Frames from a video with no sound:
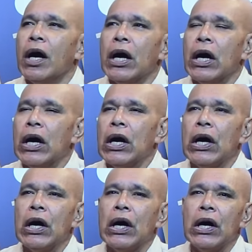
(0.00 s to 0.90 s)

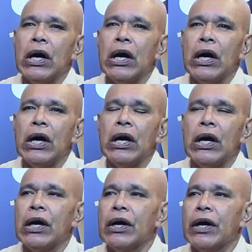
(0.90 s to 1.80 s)

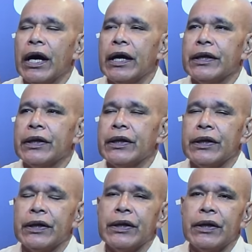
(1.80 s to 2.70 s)

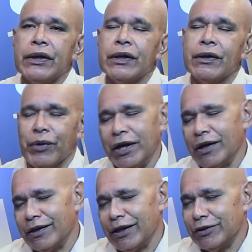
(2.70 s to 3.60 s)

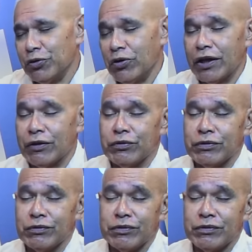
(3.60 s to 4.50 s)
I don't like to
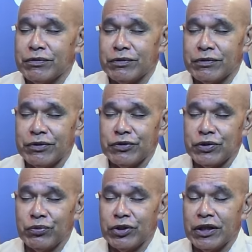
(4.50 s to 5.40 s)
use
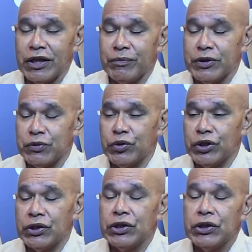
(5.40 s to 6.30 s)
the word I, but
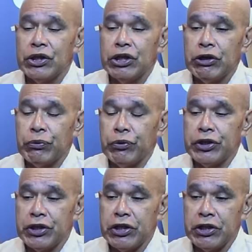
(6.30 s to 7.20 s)
we
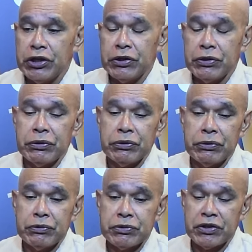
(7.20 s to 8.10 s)
did
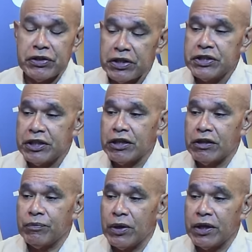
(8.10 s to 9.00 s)
the strategic
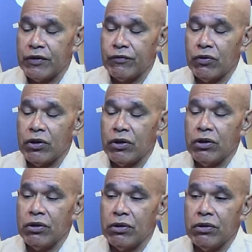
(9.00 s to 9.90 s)
planning for
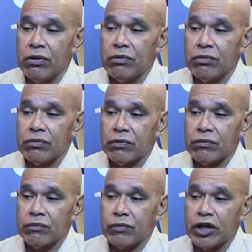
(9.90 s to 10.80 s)
the
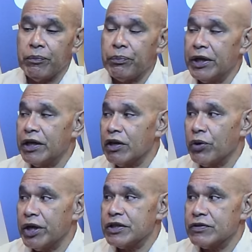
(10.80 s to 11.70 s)
campaign and
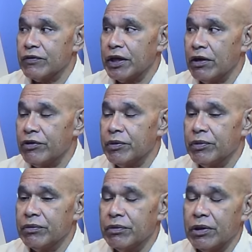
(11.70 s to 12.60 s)
awareness of the yellow
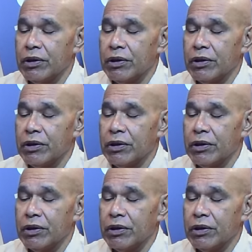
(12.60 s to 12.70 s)
ribbon.